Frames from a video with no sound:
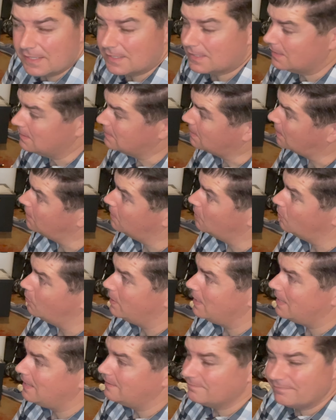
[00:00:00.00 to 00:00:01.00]
Nintendo
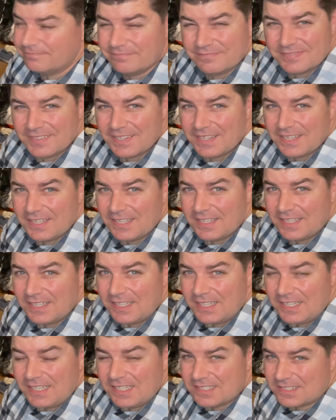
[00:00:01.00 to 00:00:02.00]
Wii
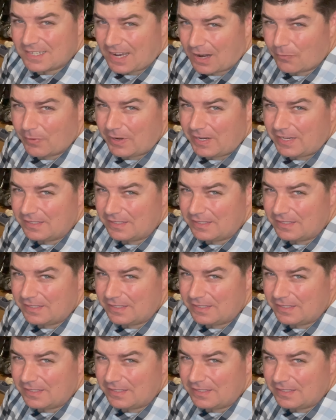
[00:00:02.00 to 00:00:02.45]
is not reading